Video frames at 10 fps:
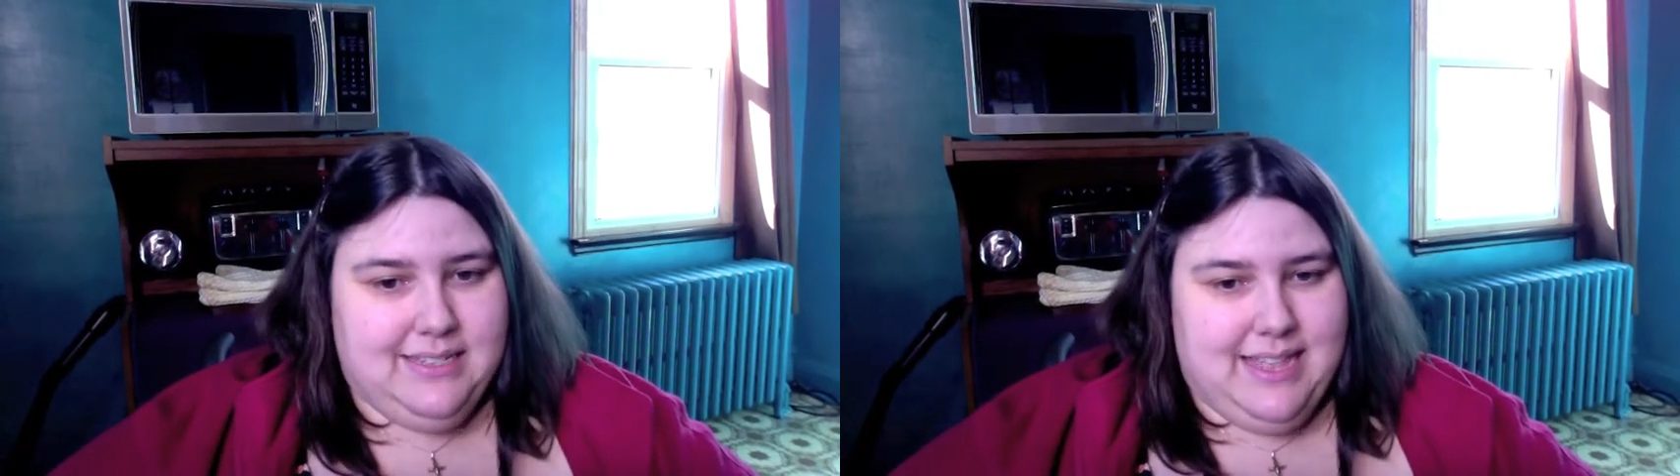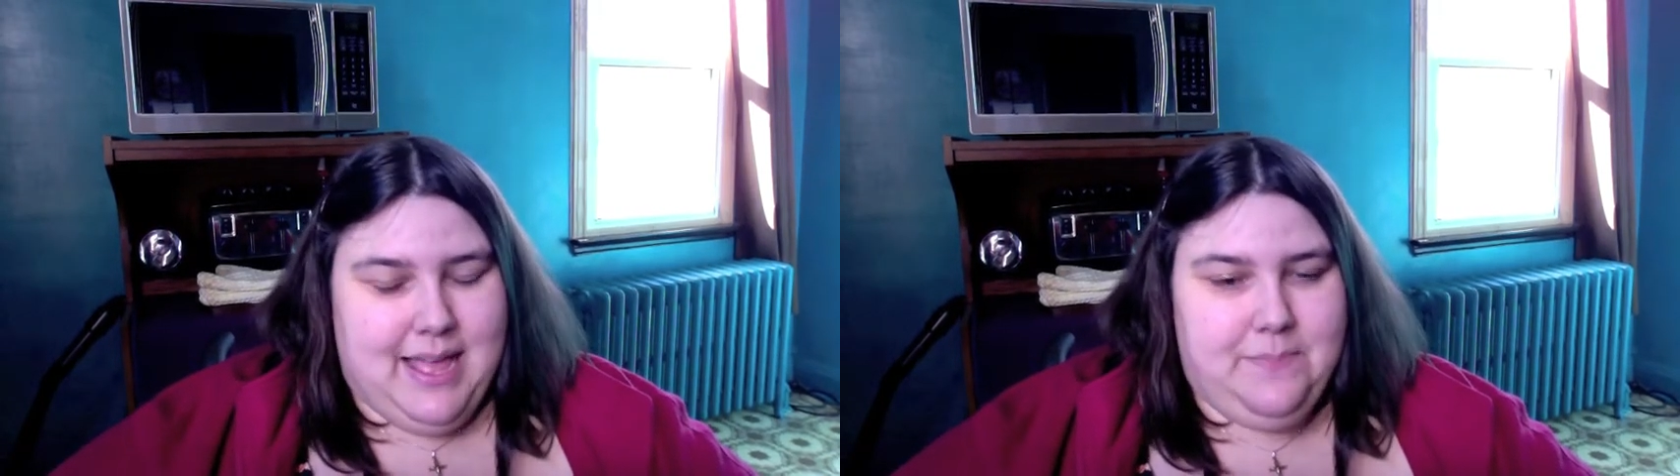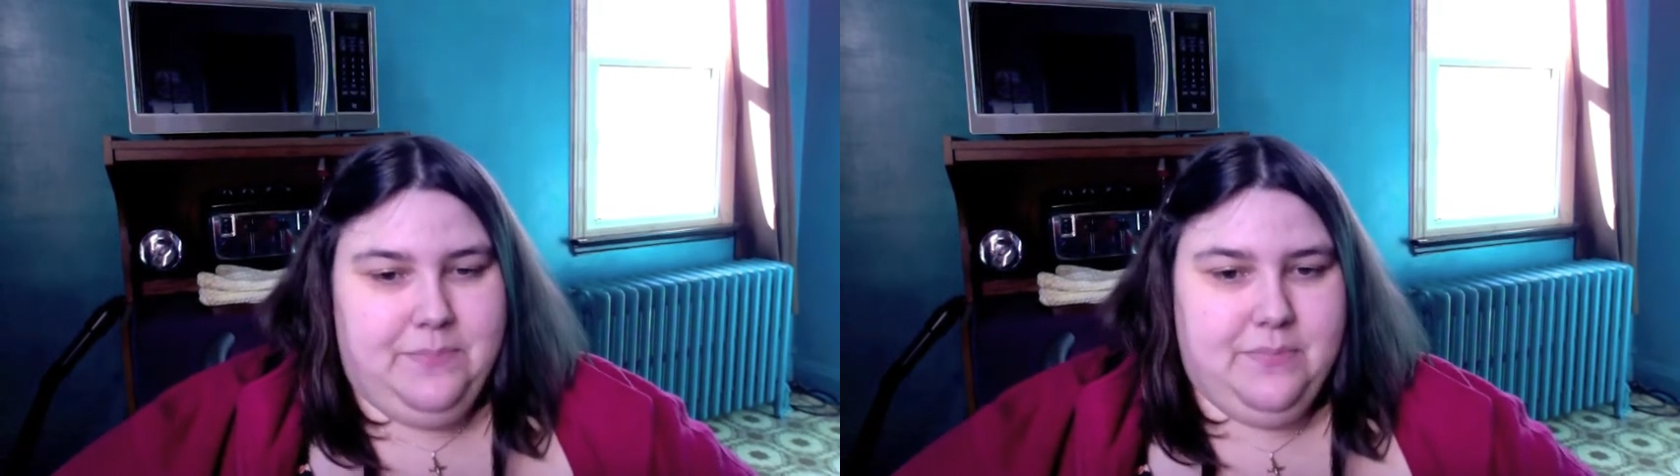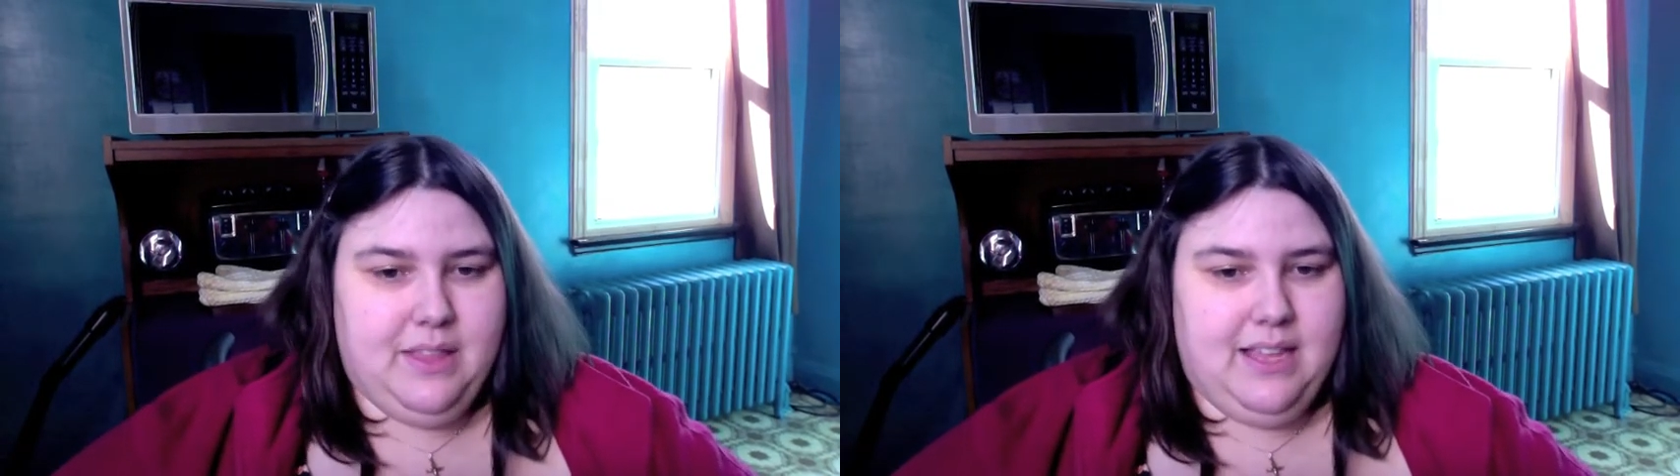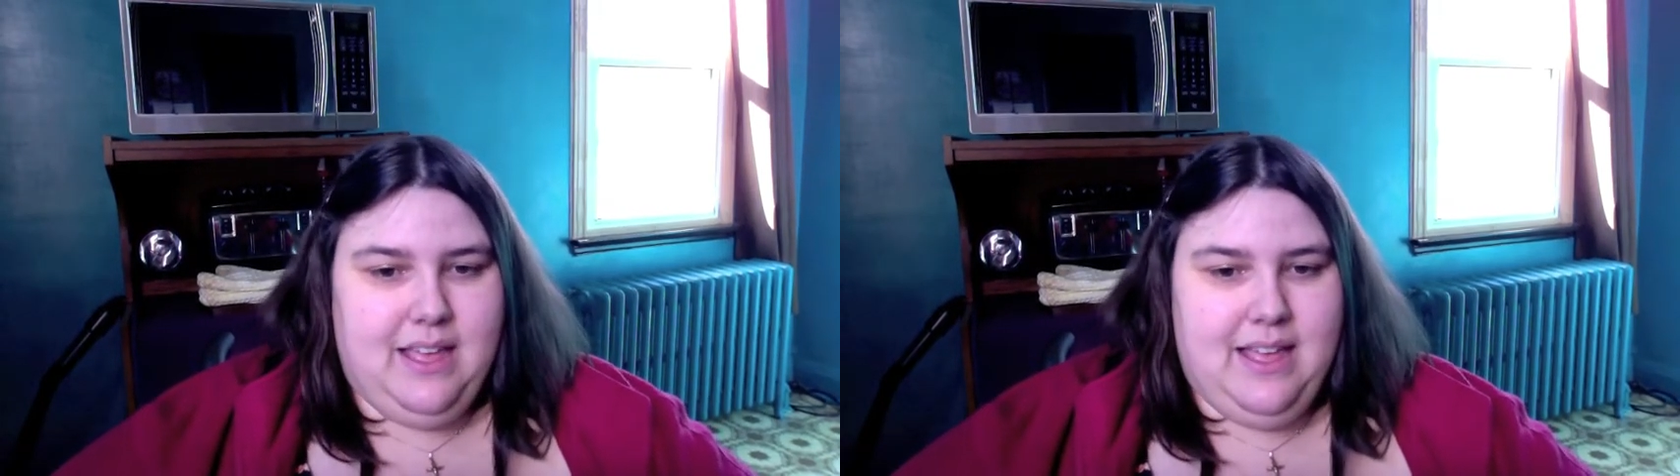then.
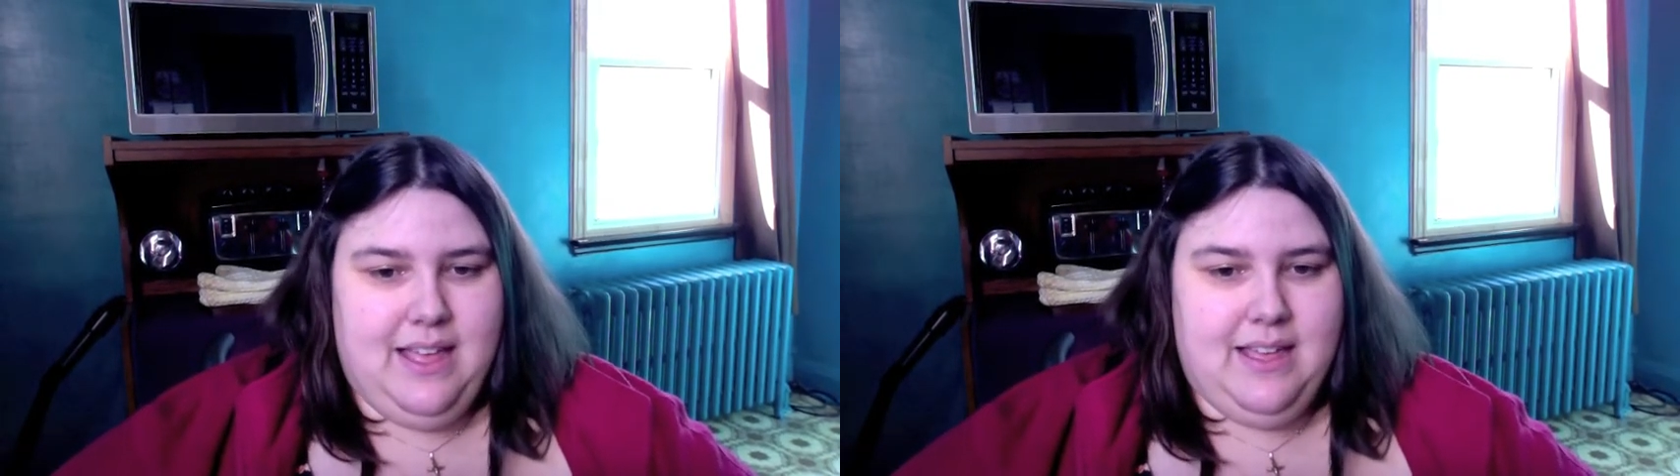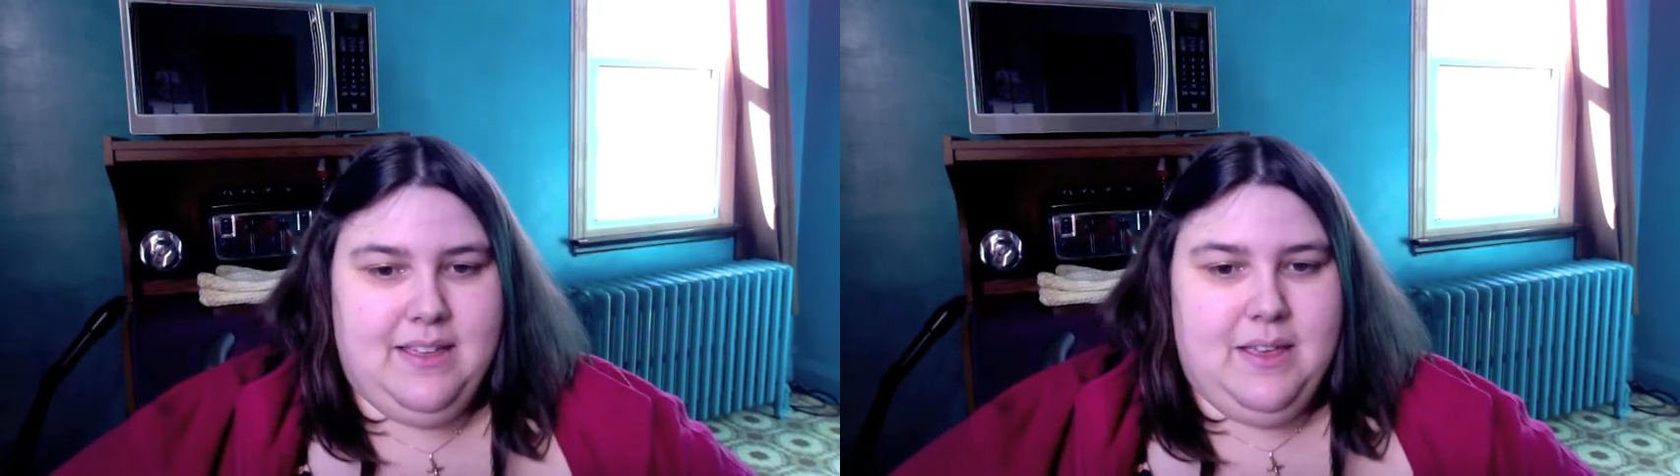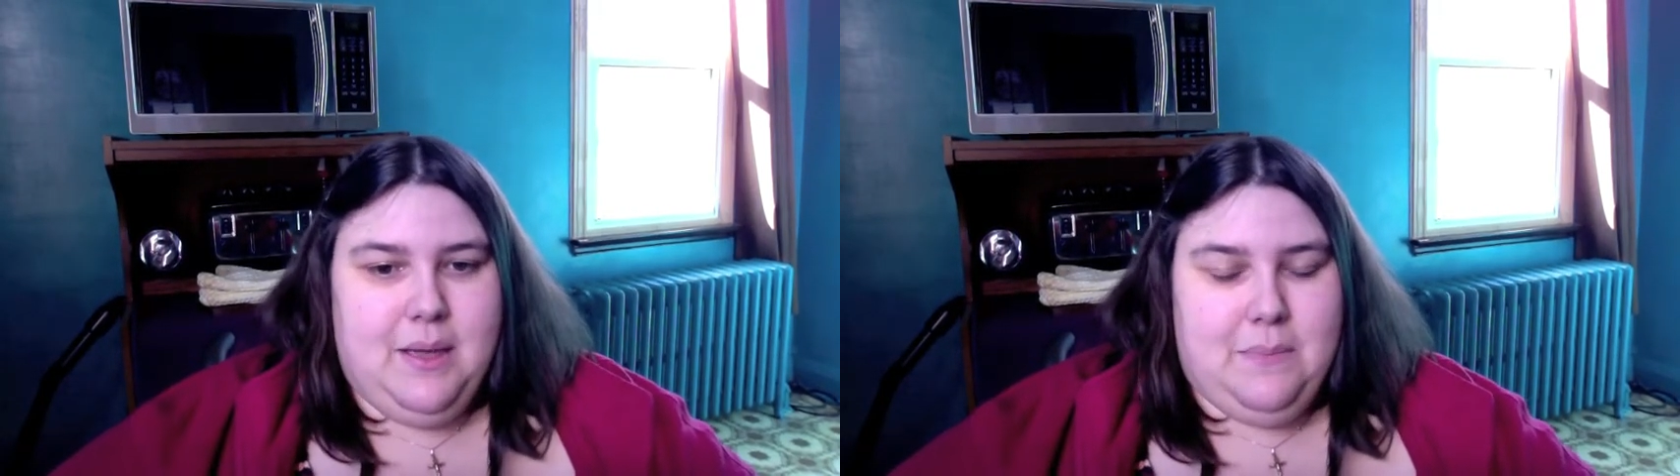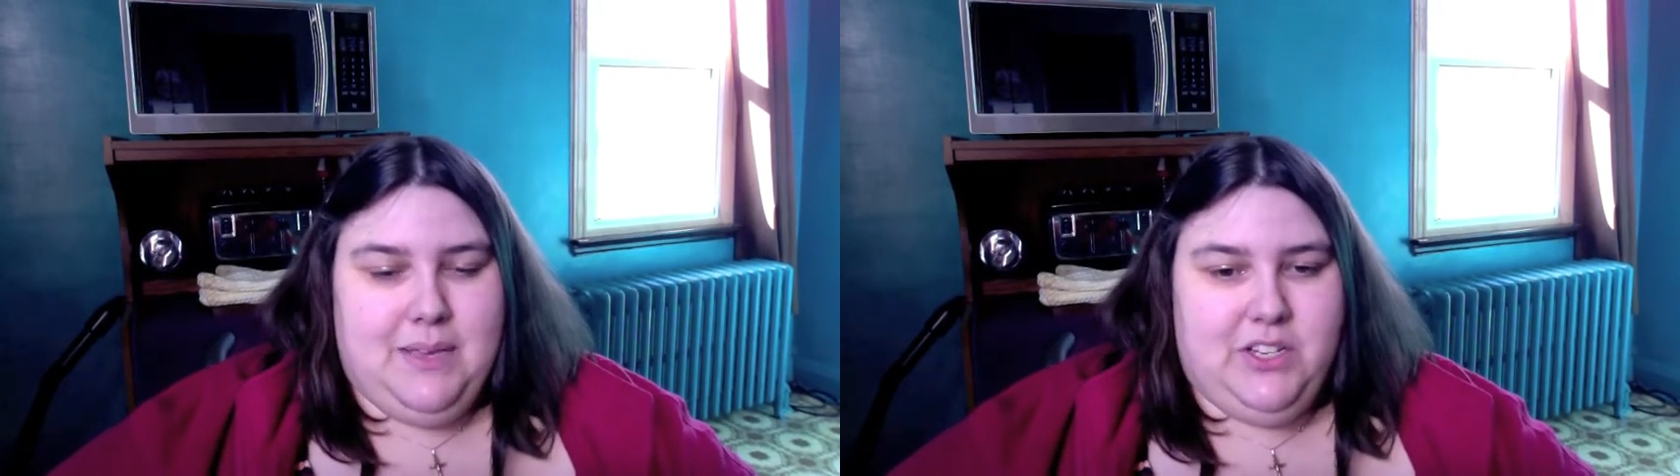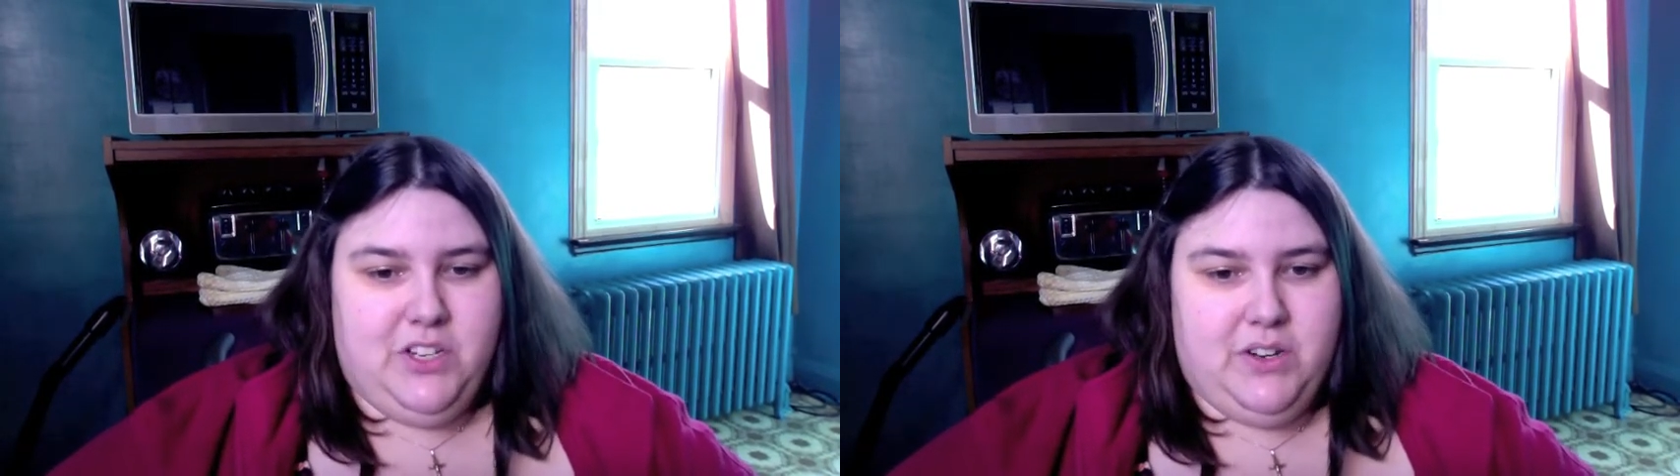
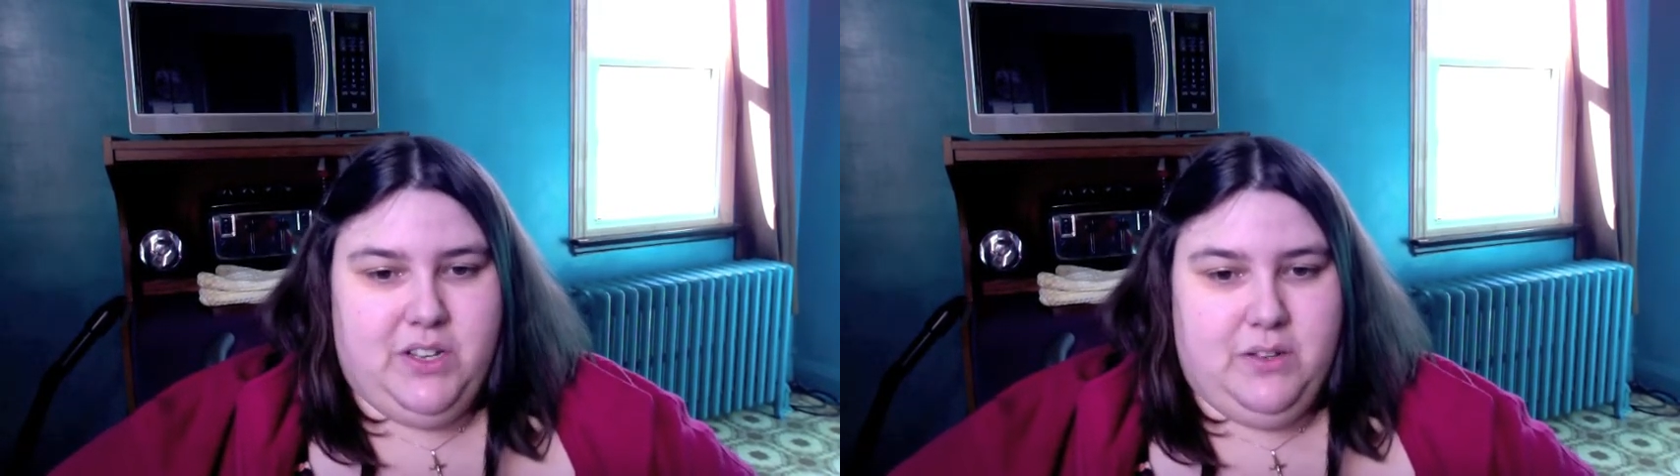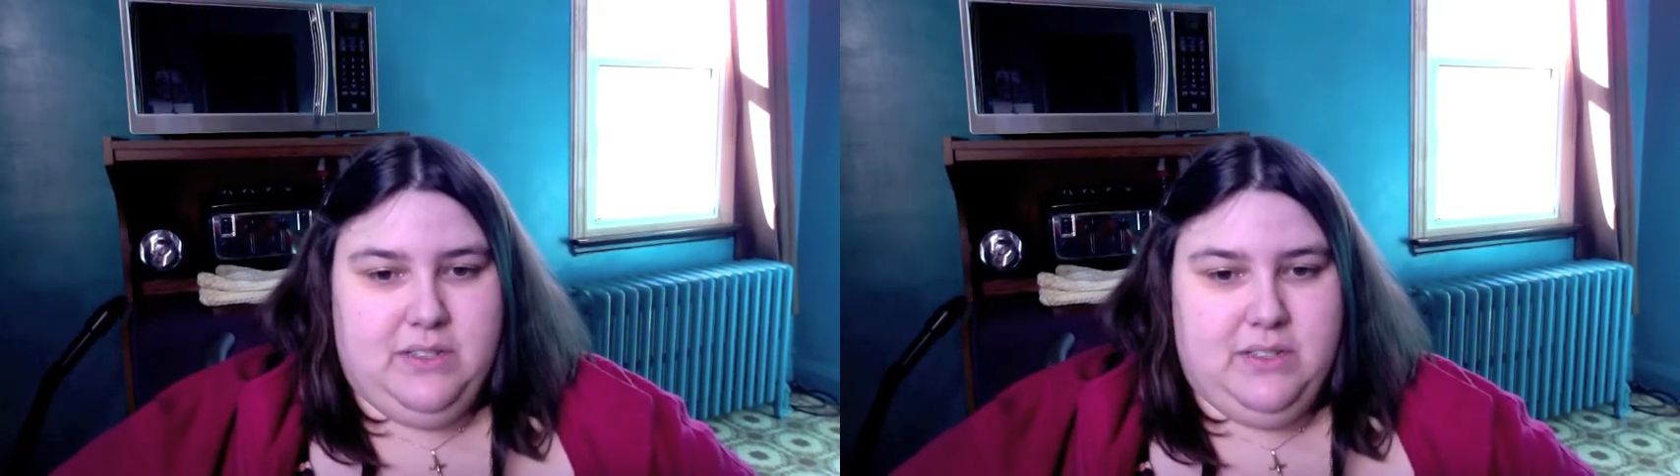Make sure you